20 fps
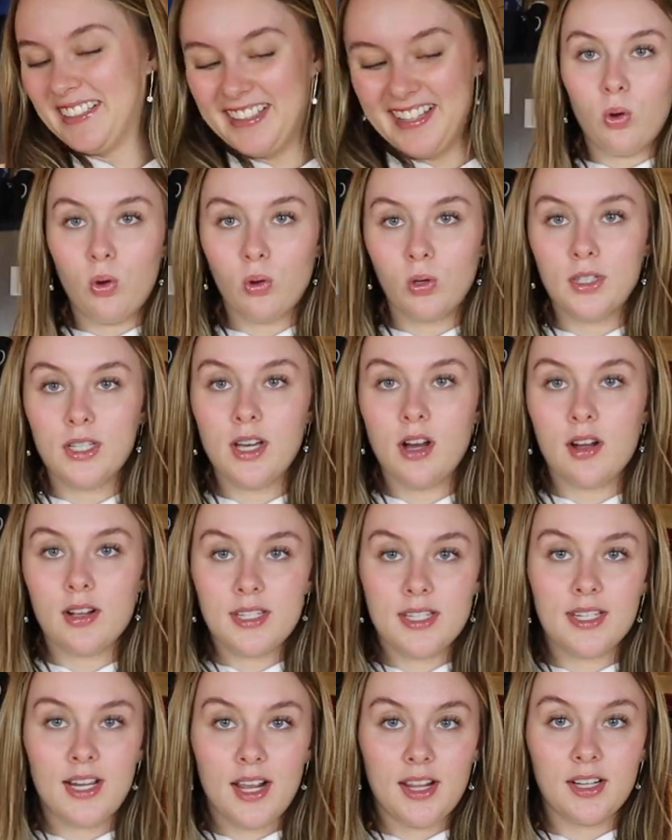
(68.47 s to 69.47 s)
Hold it all
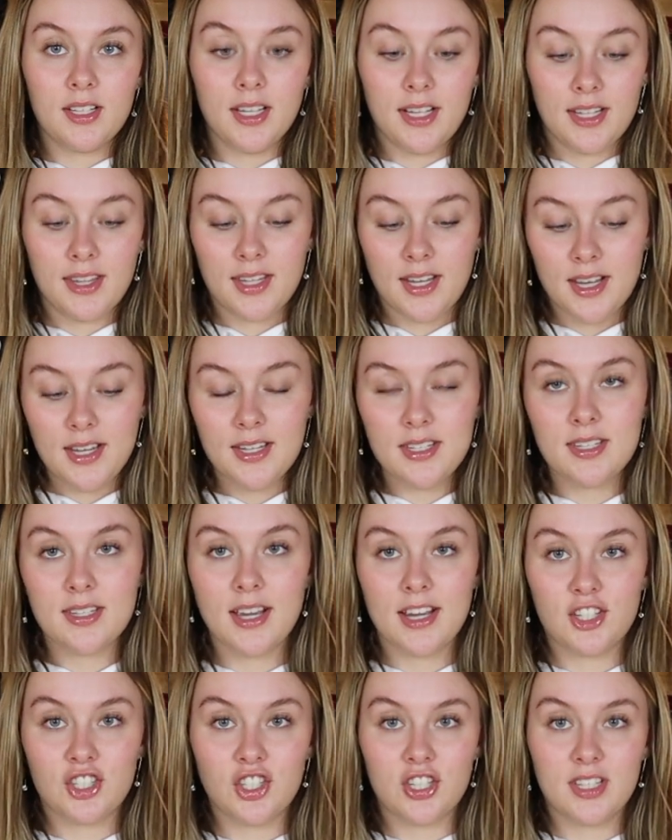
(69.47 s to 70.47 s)
together like
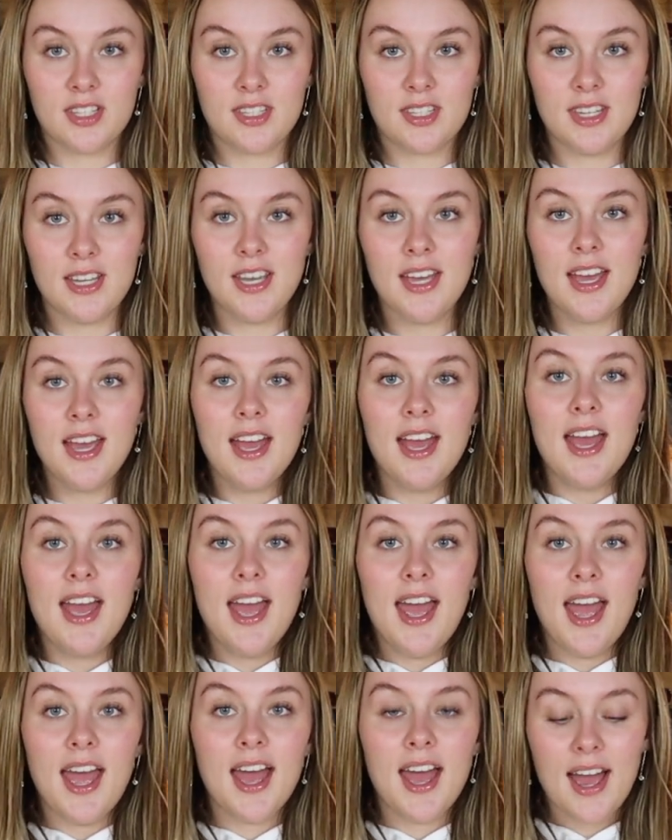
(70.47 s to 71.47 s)
this, as you can see.
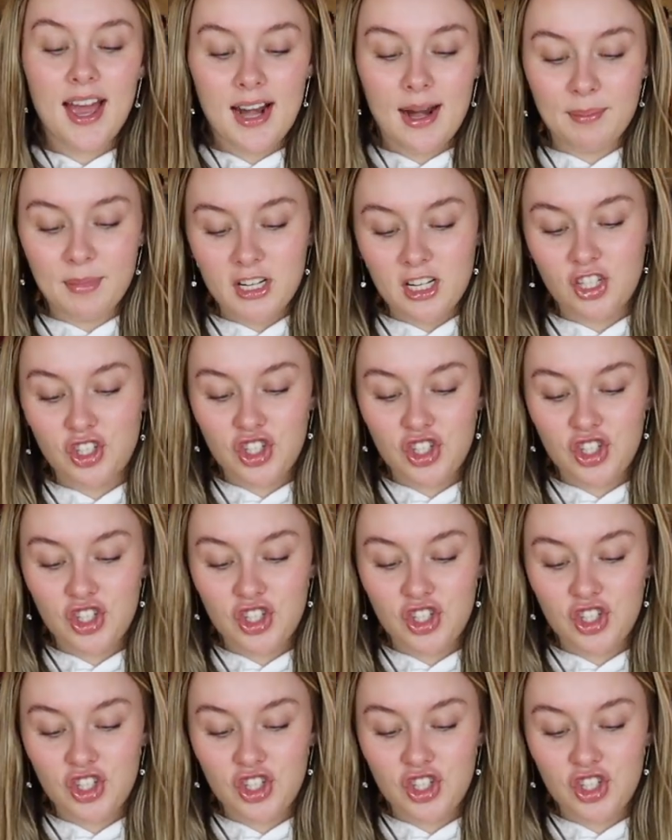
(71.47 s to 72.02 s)
And I'm gonna